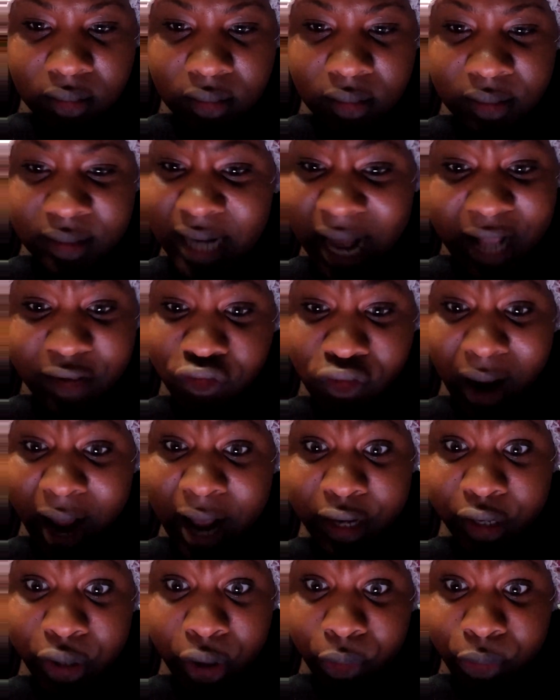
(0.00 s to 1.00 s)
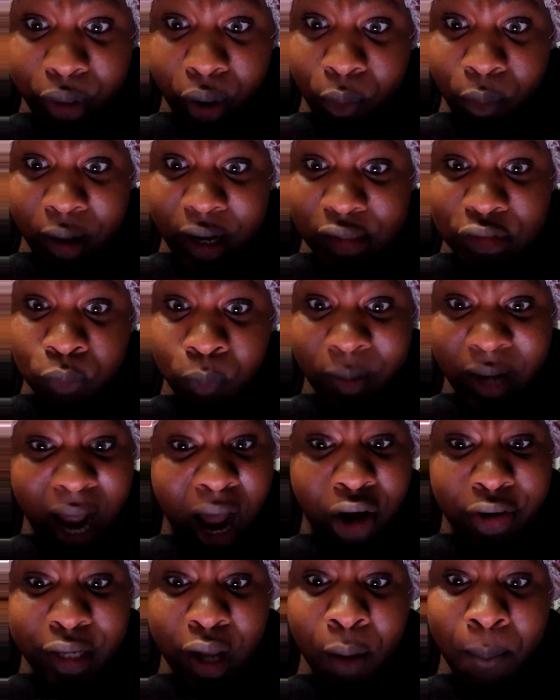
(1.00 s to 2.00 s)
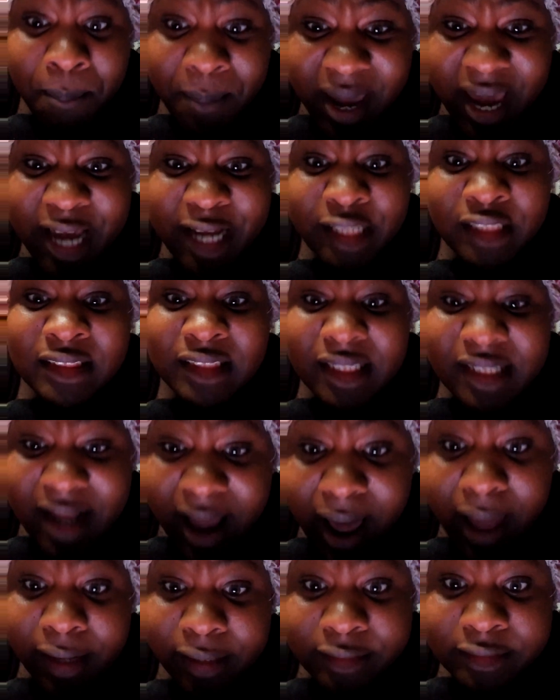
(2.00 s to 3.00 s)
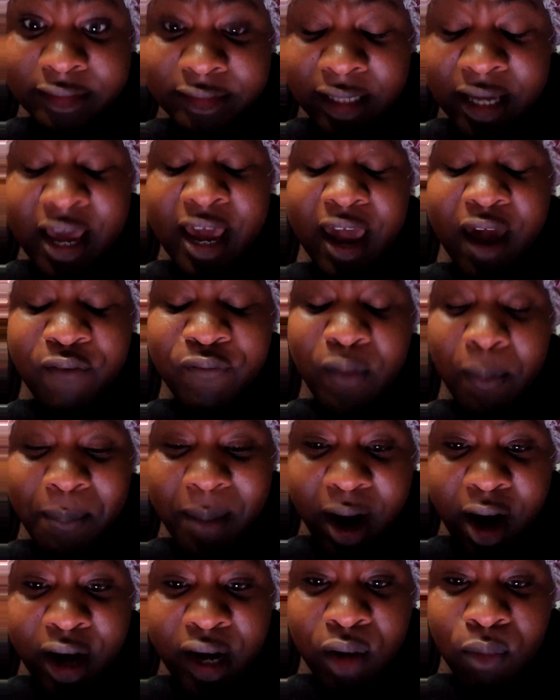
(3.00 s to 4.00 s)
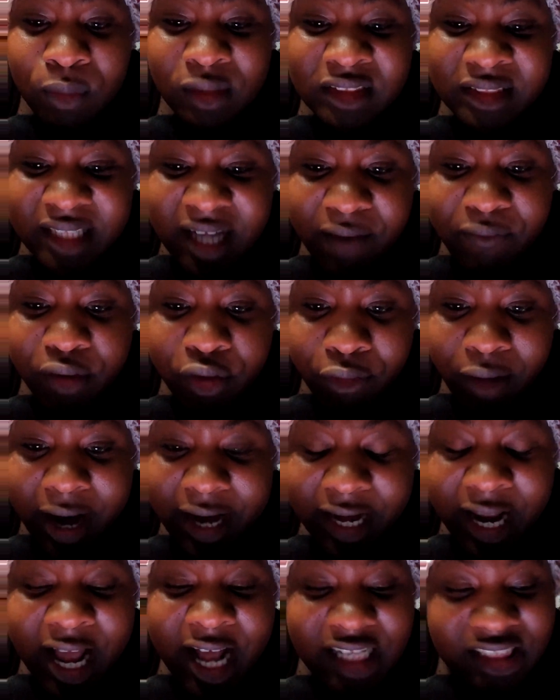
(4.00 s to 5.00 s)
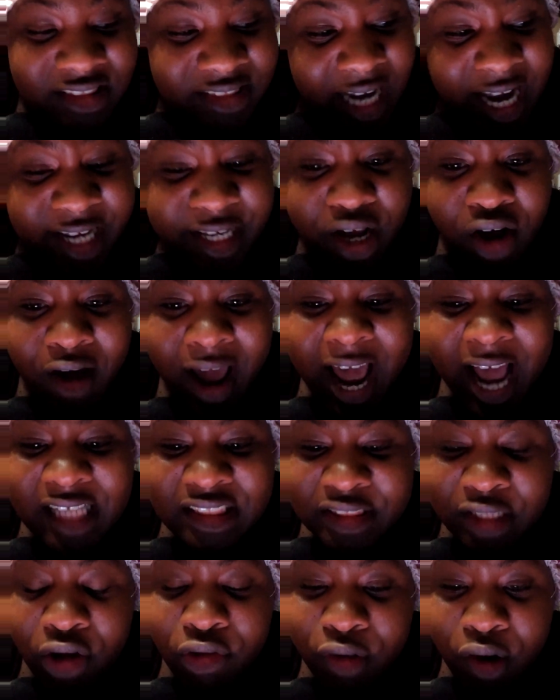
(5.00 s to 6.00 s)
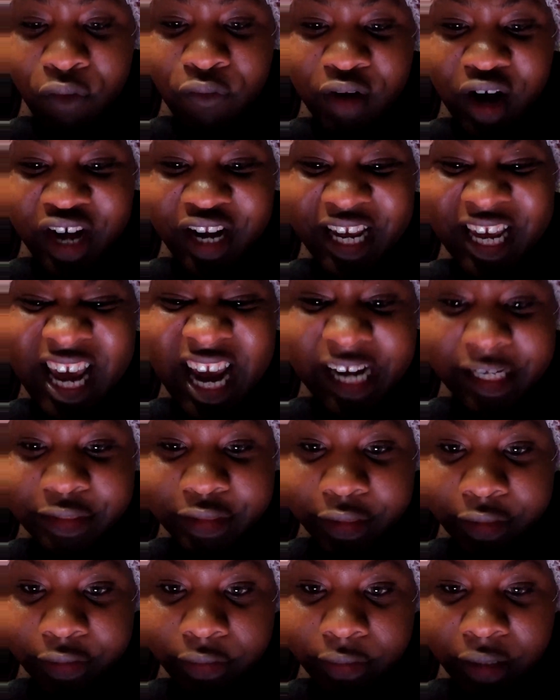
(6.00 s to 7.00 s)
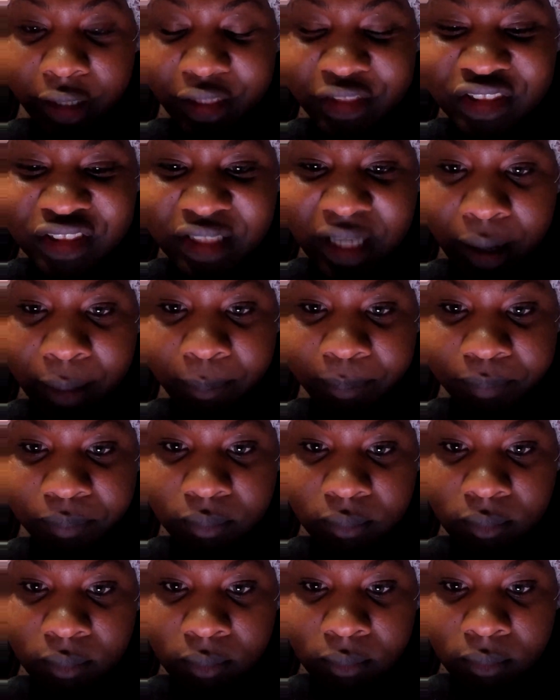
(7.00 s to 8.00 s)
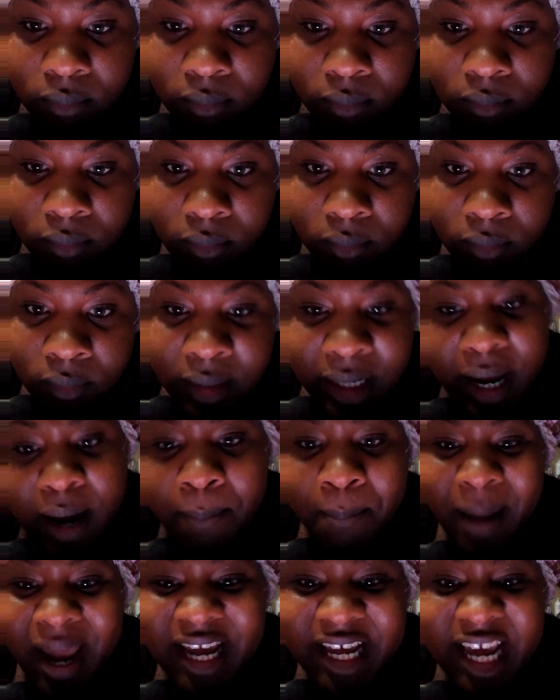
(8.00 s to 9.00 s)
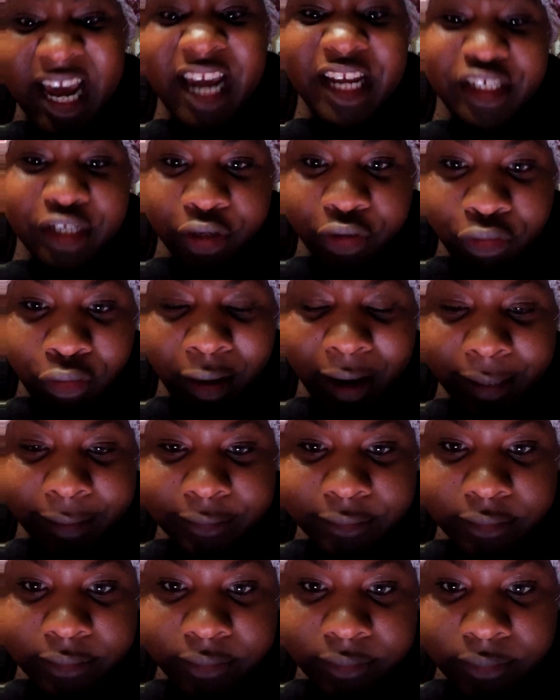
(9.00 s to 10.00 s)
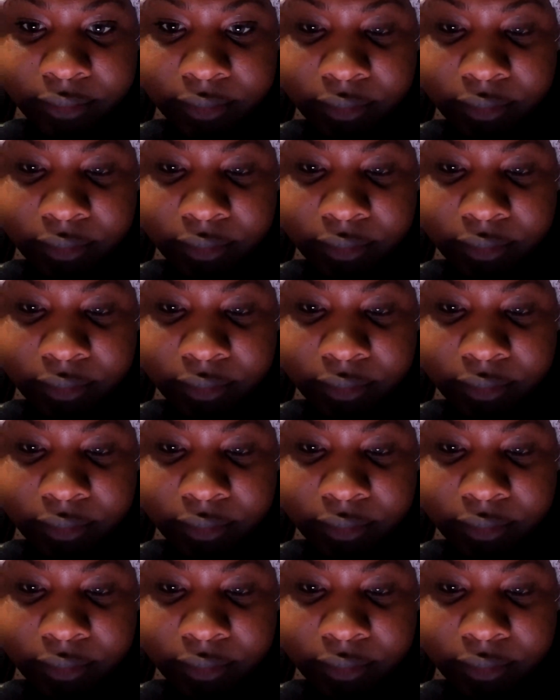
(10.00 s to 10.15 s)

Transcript: Not trying to go nowhere else. With all your millions of dollars, if America was never great, take your ass on over there to Kenya or something. Help make Kenya great.